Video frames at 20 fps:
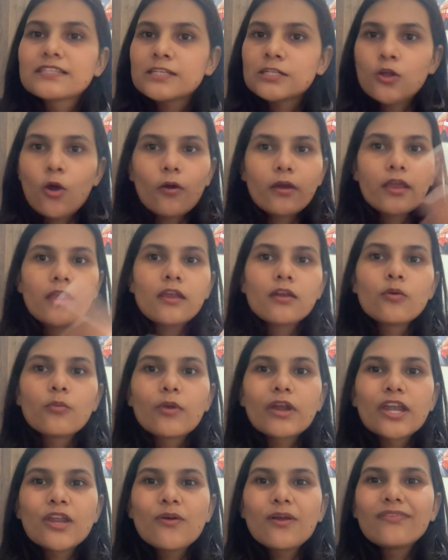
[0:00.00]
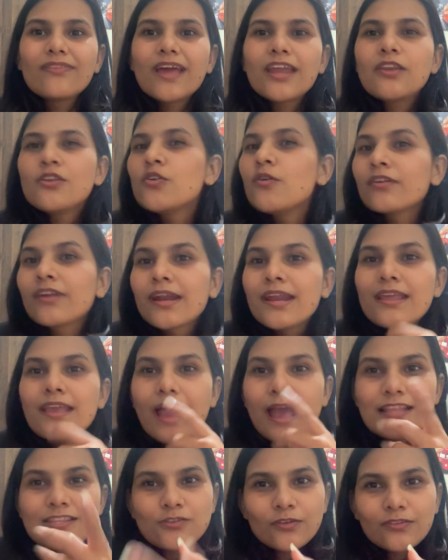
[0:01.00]
say talking in a video, and then you're running
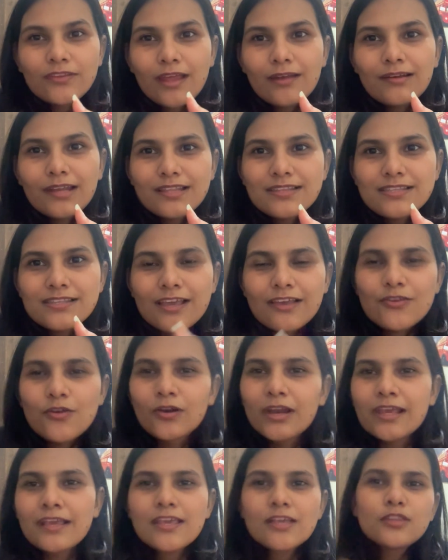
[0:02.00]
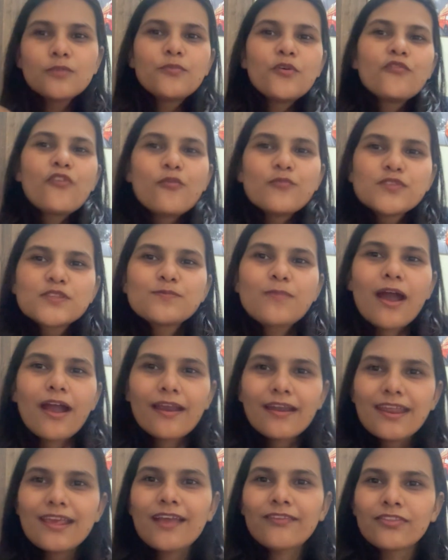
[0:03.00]
ads on them. Let's say you're linking the performance
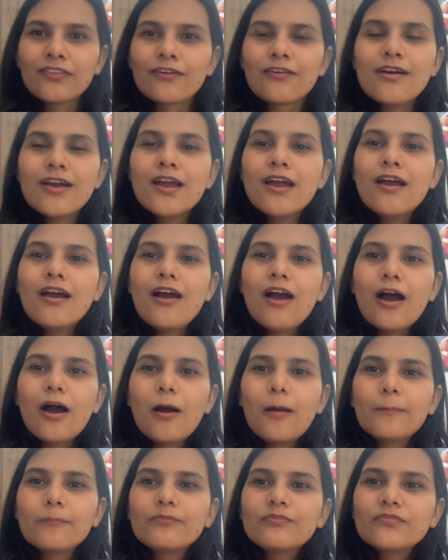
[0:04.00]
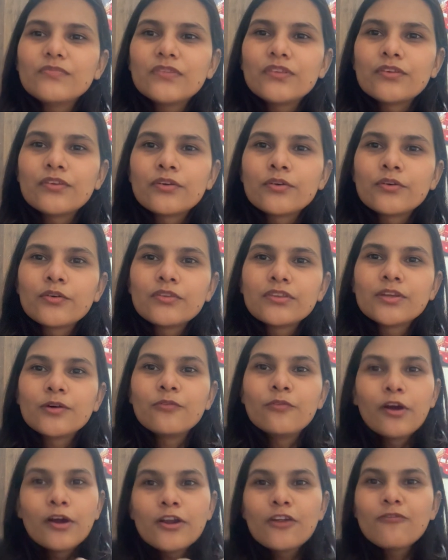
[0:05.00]
marketing and the the
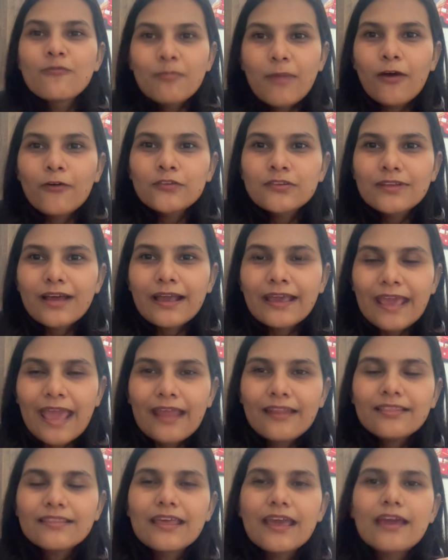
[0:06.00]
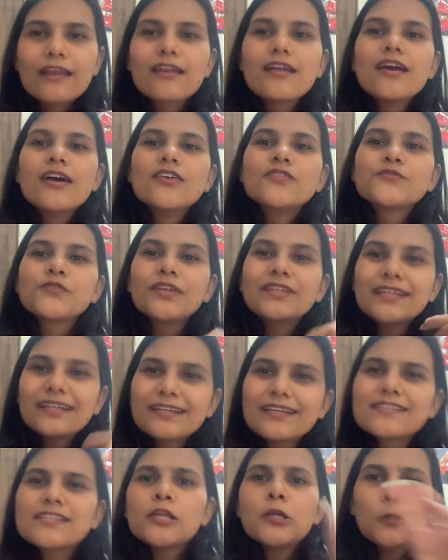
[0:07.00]
word of mouth again there. So
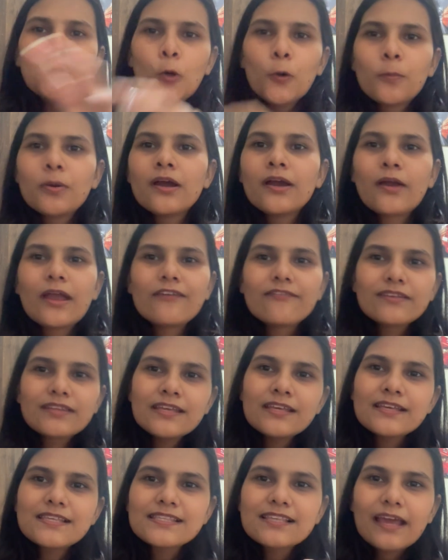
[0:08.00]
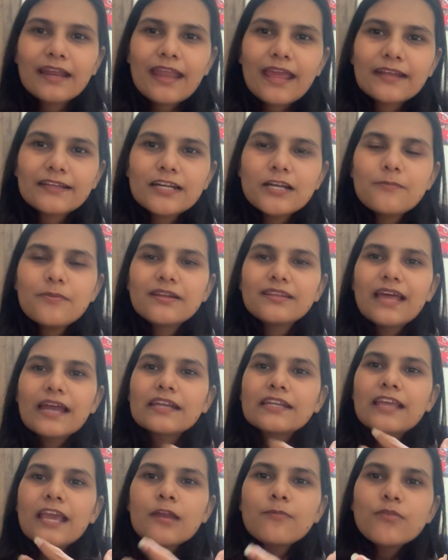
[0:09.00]
it is a loop, everything is connected, but
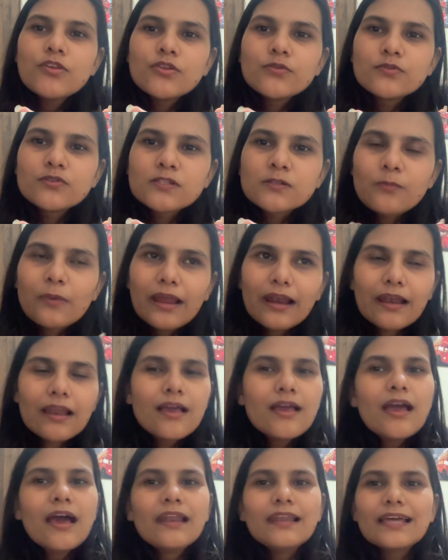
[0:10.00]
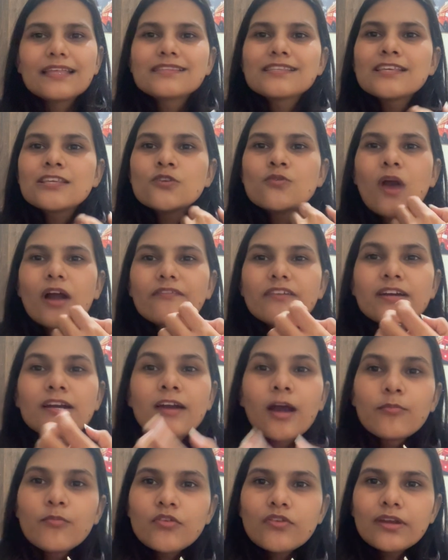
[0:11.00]
that can be used well. Let's say you have a
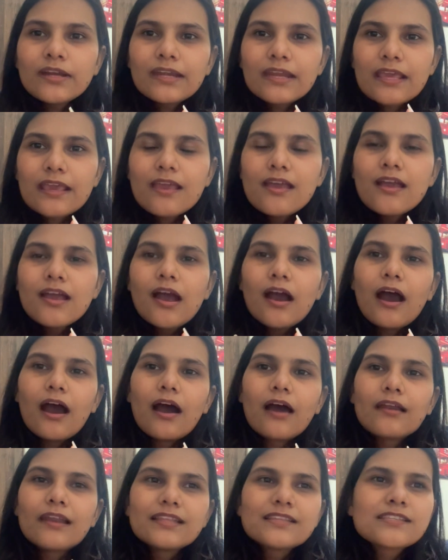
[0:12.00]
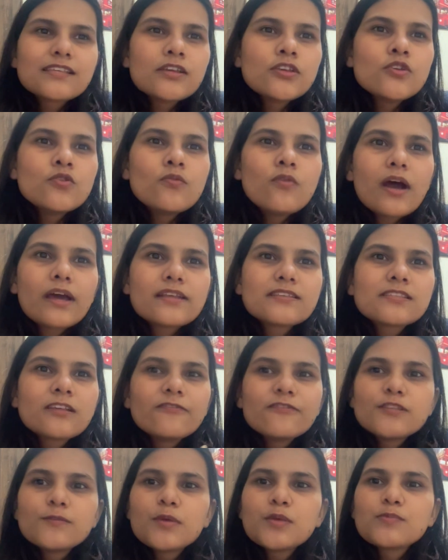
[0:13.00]
community, let's say you are a
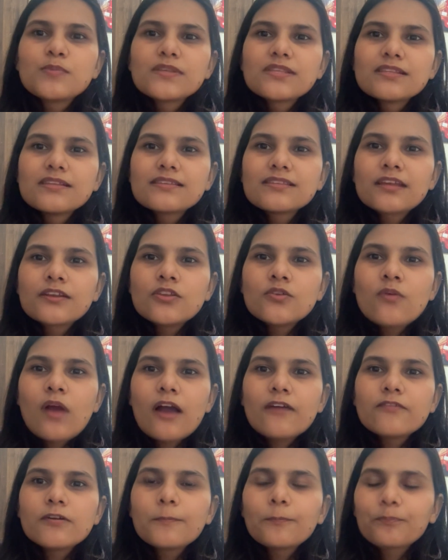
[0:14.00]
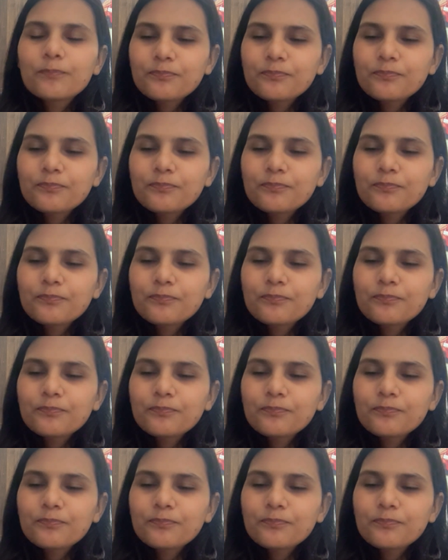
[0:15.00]
service-based business and you have a